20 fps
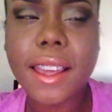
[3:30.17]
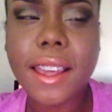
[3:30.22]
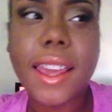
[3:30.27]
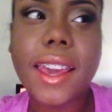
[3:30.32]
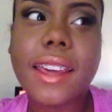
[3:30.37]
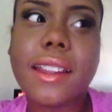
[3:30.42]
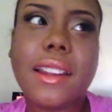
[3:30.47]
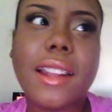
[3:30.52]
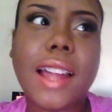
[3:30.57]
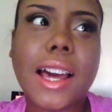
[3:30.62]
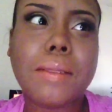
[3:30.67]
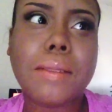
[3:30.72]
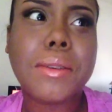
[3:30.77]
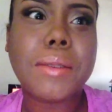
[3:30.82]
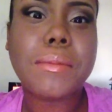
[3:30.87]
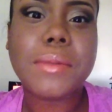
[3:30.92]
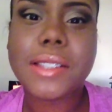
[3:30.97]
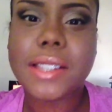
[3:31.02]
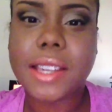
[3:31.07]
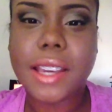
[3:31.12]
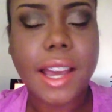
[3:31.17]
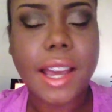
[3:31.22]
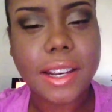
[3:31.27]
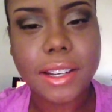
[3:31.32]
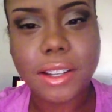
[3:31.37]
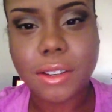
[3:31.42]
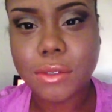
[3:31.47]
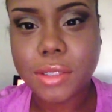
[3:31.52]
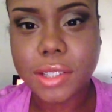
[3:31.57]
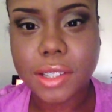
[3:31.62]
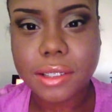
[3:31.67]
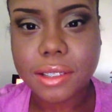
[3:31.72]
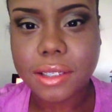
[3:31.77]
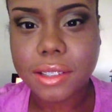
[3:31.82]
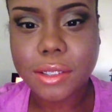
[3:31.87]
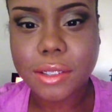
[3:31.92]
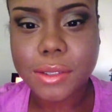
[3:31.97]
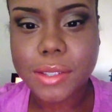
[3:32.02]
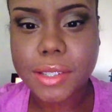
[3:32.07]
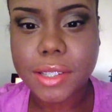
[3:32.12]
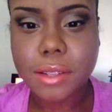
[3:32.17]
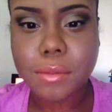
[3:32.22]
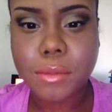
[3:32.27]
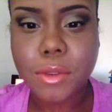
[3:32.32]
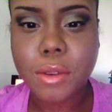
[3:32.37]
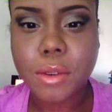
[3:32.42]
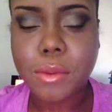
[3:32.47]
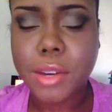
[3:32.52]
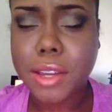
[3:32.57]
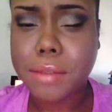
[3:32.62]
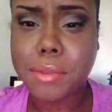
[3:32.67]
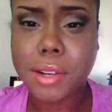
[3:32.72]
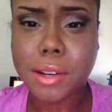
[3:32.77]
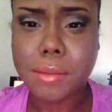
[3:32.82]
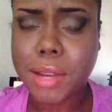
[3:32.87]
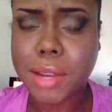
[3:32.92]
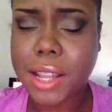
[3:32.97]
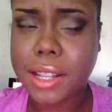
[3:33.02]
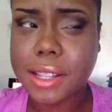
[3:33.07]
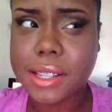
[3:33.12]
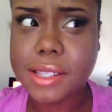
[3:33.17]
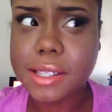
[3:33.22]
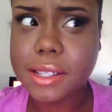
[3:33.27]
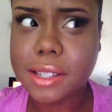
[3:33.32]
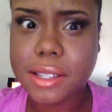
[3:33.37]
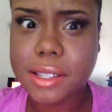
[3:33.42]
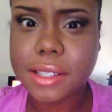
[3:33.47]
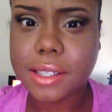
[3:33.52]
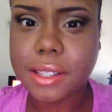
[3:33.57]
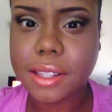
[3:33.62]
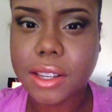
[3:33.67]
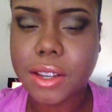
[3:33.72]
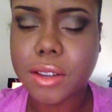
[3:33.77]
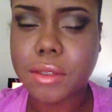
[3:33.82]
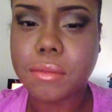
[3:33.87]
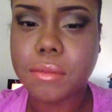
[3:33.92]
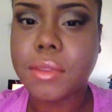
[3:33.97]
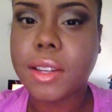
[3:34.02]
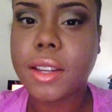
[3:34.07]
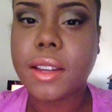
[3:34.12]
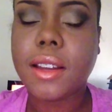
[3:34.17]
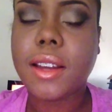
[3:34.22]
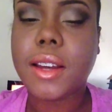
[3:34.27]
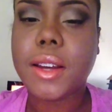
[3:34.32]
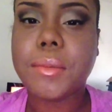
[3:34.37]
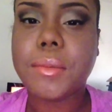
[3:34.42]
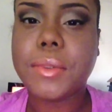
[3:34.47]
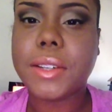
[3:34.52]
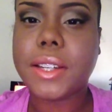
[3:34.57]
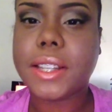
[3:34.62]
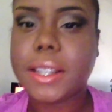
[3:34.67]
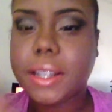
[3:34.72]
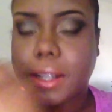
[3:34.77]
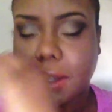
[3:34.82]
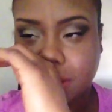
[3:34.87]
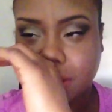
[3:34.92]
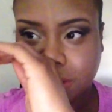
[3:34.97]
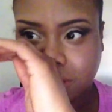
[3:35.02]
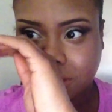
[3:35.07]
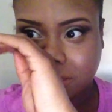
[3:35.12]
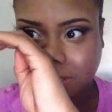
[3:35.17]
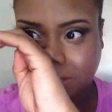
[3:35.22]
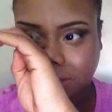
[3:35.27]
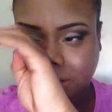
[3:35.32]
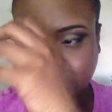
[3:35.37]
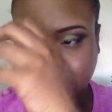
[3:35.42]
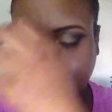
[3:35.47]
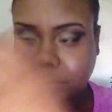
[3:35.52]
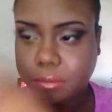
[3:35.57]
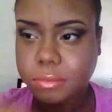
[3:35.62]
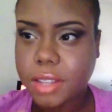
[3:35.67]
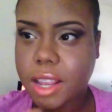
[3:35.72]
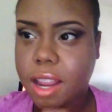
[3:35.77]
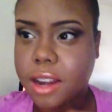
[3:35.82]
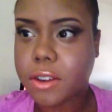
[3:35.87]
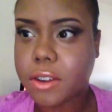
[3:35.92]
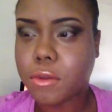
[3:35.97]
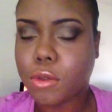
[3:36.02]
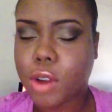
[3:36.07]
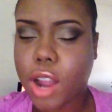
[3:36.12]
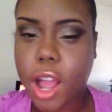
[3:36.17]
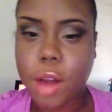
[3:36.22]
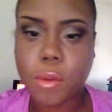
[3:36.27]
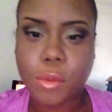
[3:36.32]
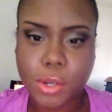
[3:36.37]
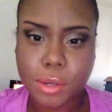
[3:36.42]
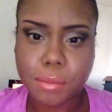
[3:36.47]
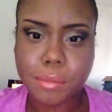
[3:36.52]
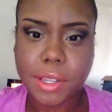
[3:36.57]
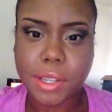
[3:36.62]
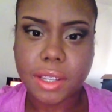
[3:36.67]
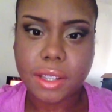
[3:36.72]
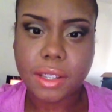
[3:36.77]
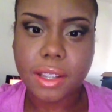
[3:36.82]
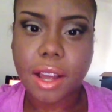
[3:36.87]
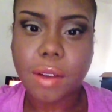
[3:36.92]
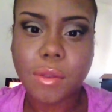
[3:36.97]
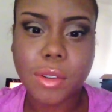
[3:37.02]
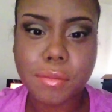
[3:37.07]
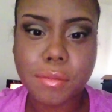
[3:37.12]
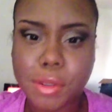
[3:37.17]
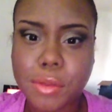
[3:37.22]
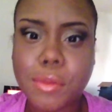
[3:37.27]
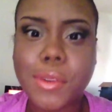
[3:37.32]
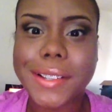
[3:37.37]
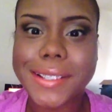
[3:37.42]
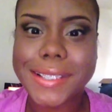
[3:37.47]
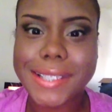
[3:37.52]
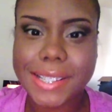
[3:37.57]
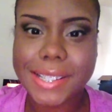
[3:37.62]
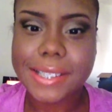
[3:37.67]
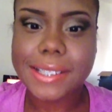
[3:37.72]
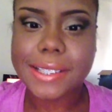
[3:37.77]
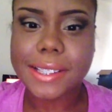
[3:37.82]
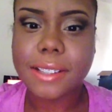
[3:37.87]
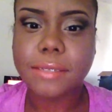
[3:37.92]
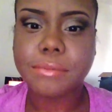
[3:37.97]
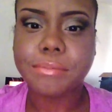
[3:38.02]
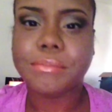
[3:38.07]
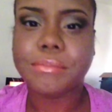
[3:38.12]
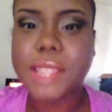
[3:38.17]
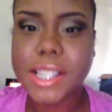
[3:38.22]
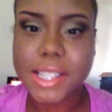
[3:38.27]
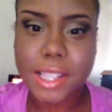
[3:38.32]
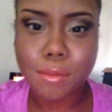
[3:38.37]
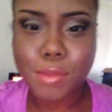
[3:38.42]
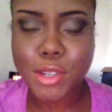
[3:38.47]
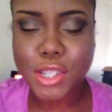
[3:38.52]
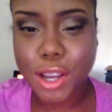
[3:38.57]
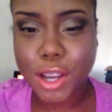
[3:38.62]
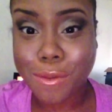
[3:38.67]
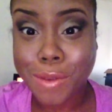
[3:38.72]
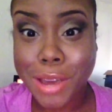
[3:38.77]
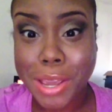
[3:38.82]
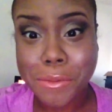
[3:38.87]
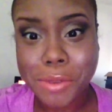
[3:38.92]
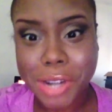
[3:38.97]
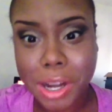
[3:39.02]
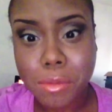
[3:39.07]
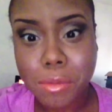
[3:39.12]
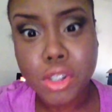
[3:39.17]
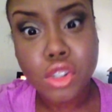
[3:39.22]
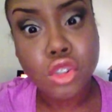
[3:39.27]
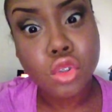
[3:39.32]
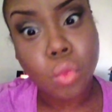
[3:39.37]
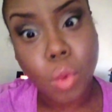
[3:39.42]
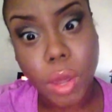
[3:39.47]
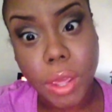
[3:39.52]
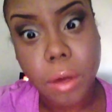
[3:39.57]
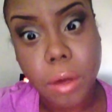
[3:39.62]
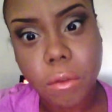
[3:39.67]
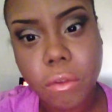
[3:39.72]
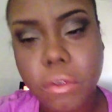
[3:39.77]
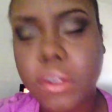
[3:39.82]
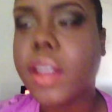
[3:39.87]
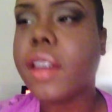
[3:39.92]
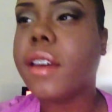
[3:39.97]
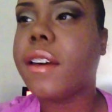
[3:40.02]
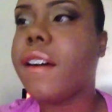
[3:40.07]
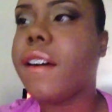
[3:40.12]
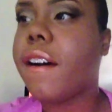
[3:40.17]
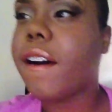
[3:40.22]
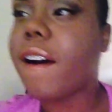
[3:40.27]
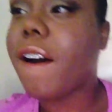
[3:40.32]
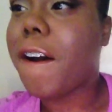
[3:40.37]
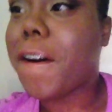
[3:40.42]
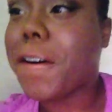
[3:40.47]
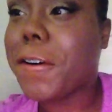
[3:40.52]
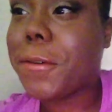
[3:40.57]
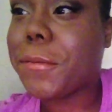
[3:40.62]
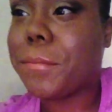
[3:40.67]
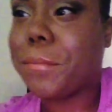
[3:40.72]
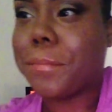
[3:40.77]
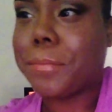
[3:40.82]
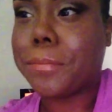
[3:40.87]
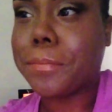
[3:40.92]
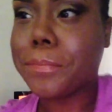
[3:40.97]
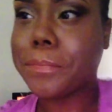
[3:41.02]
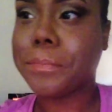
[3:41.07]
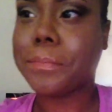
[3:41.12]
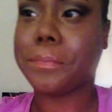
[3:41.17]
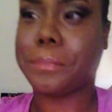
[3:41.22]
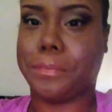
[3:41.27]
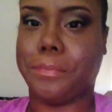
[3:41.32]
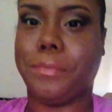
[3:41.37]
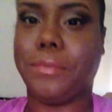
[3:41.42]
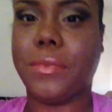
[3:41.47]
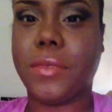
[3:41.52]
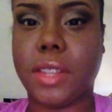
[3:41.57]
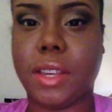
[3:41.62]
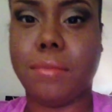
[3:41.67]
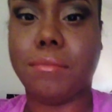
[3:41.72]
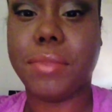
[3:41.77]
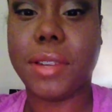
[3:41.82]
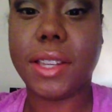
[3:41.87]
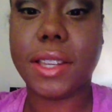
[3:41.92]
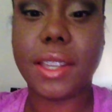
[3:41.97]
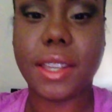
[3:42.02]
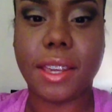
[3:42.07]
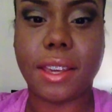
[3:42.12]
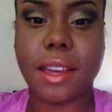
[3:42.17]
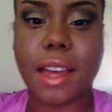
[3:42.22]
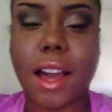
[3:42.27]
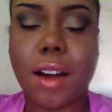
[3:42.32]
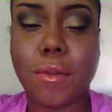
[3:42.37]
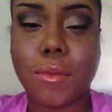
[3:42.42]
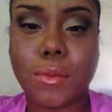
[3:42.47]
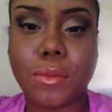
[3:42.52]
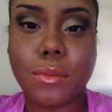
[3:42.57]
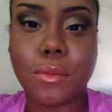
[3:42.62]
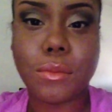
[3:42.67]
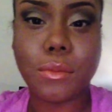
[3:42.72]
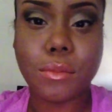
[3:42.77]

And a lot of people say I don't need to lose any more weight, but I'm not listening to them. But I know where I want to be. I want to be 160. That's how much I weighed when I was 12. But yeah, I'm